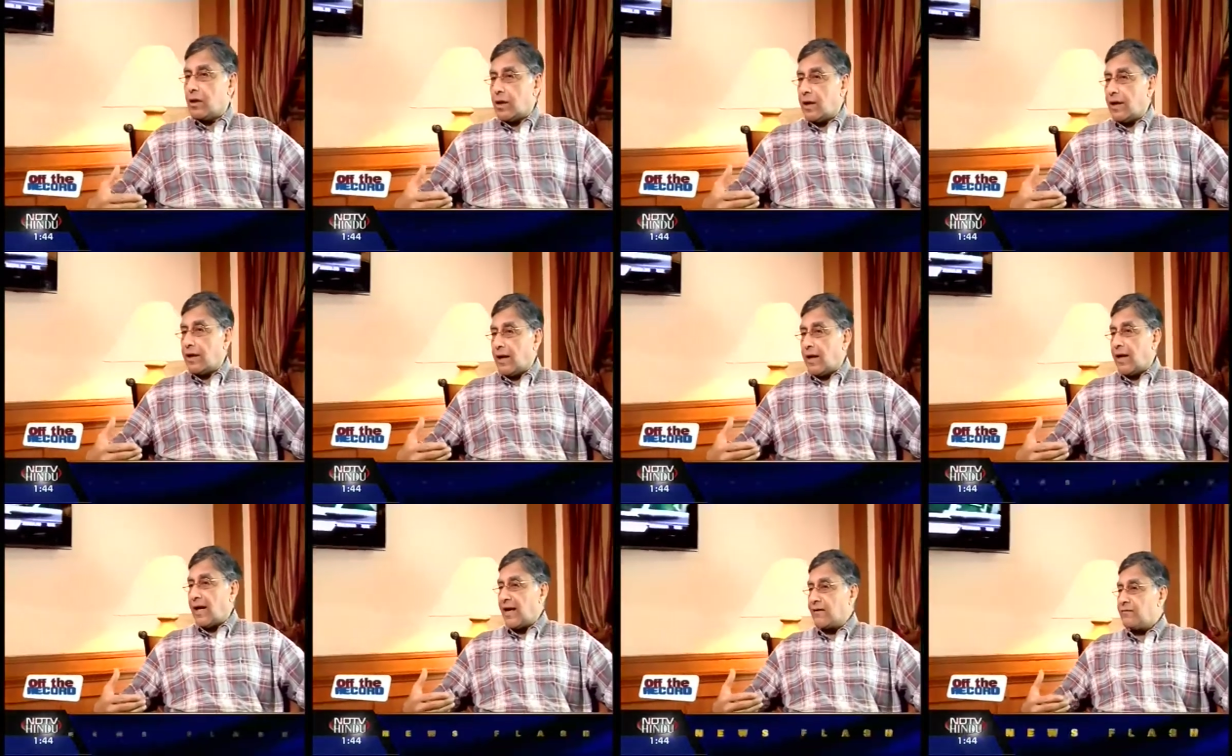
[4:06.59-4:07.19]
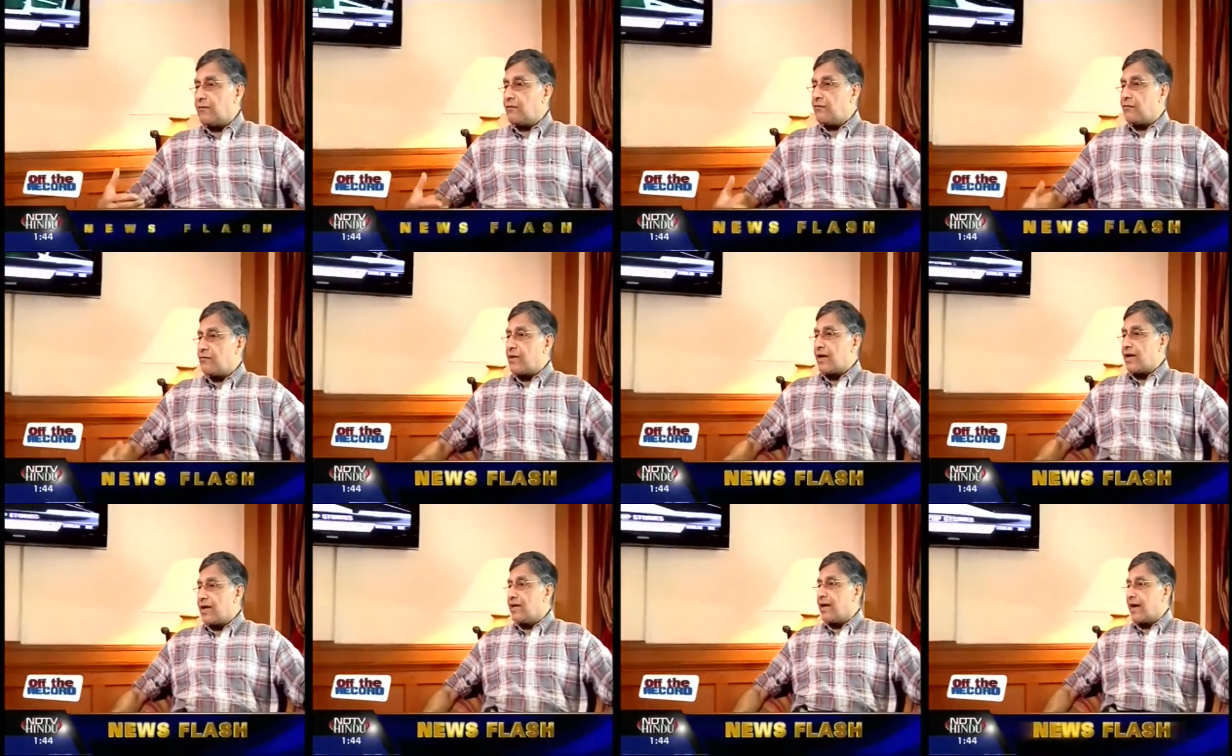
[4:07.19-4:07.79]
I have a
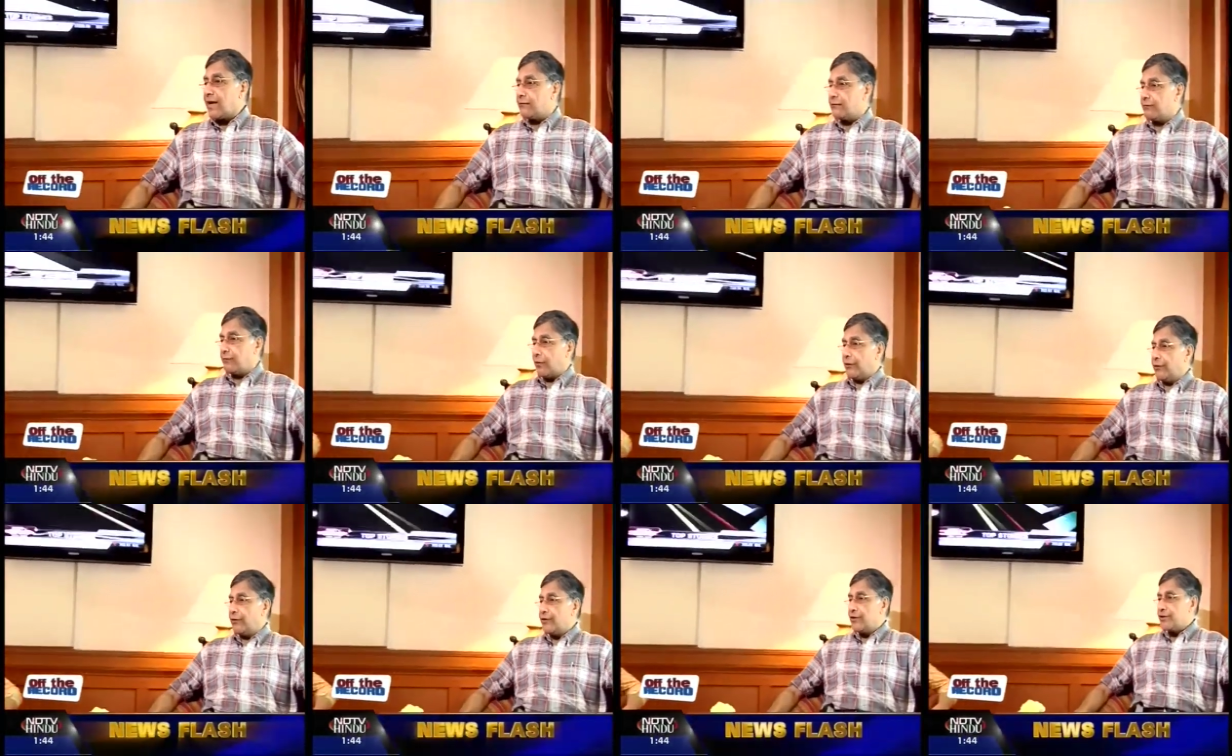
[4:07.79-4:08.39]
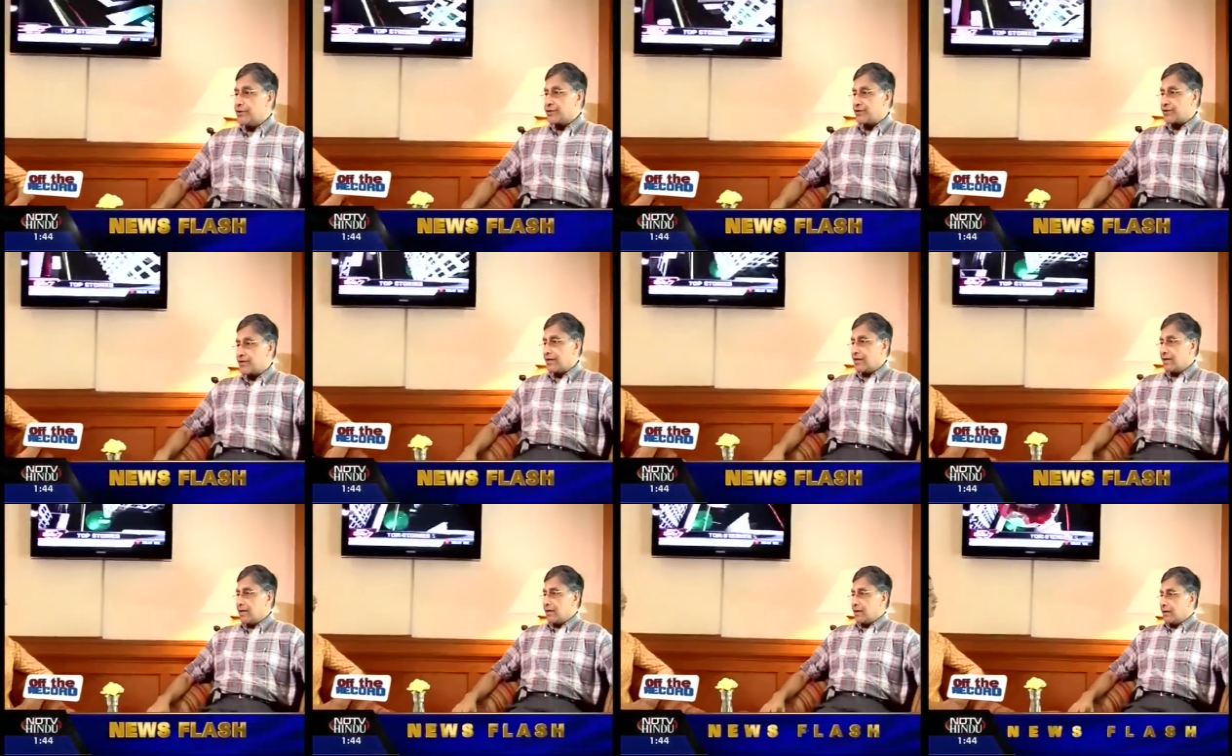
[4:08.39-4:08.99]
very great fondness,
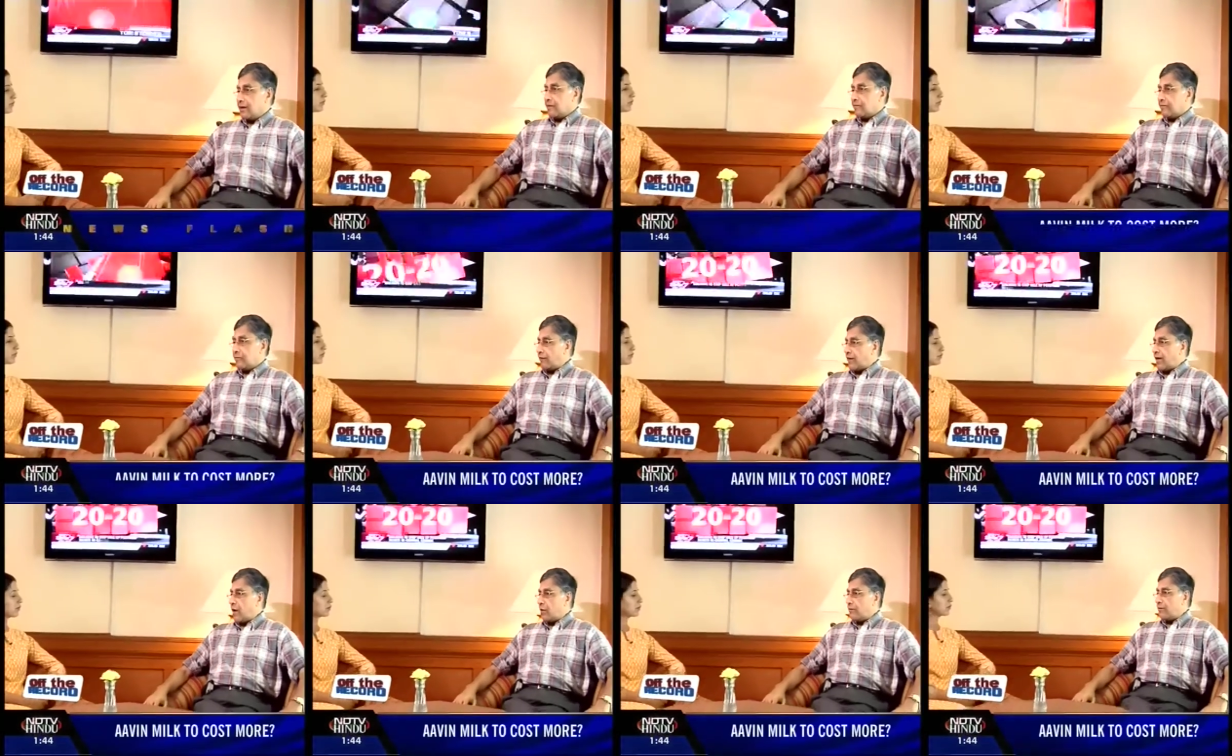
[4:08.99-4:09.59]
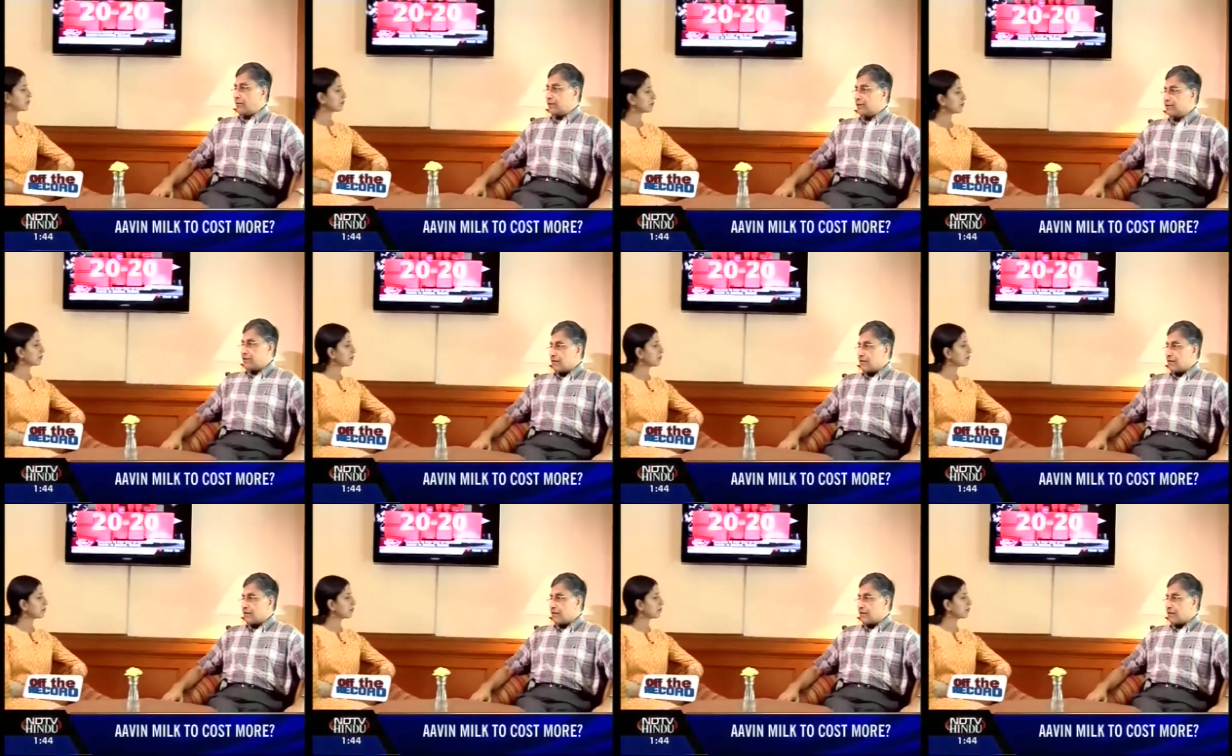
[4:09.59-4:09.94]
for very obvious